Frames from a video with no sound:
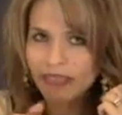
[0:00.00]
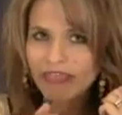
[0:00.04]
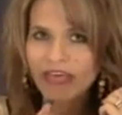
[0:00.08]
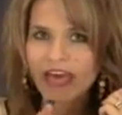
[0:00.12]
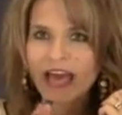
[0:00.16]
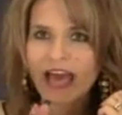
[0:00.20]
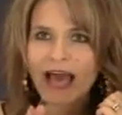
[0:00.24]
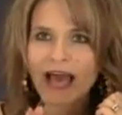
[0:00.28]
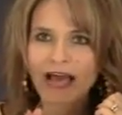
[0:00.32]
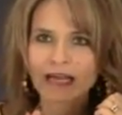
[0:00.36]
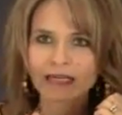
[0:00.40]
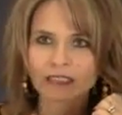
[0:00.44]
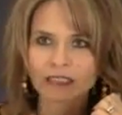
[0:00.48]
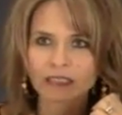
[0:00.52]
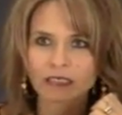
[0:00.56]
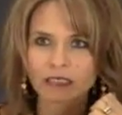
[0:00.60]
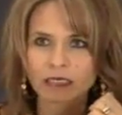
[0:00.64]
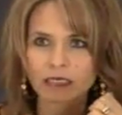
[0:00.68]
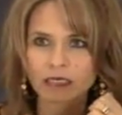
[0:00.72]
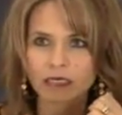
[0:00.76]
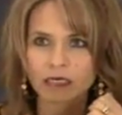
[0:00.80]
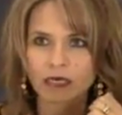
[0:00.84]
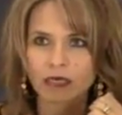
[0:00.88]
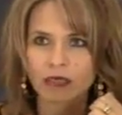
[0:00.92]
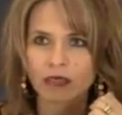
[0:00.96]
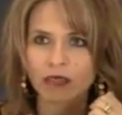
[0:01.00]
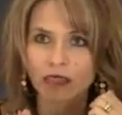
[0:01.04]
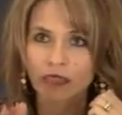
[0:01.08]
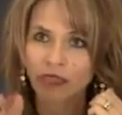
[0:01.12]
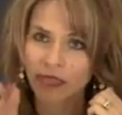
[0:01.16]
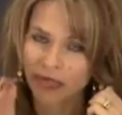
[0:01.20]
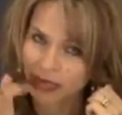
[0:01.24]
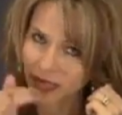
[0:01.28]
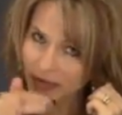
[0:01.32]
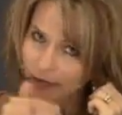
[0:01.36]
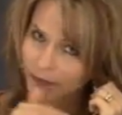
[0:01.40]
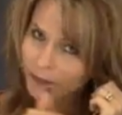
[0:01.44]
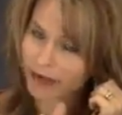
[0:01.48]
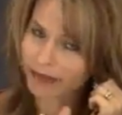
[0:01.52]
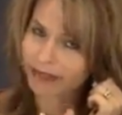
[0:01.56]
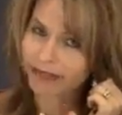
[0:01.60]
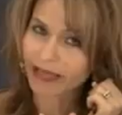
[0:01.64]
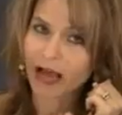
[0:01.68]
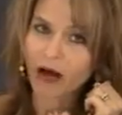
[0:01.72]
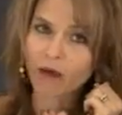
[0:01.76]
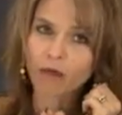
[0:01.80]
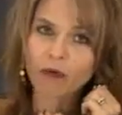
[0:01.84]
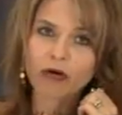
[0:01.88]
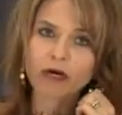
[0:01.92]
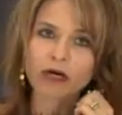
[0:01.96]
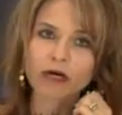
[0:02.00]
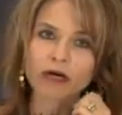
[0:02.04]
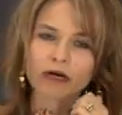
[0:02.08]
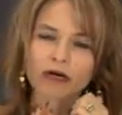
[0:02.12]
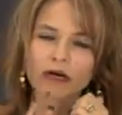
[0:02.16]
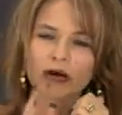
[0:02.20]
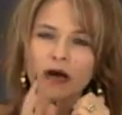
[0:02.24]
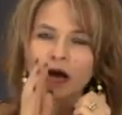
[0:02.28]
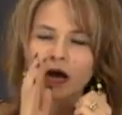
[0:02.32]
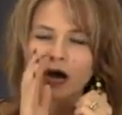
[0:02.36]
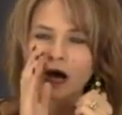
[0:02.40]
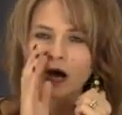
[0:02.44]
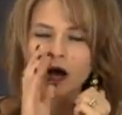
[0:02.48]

that they can make that work.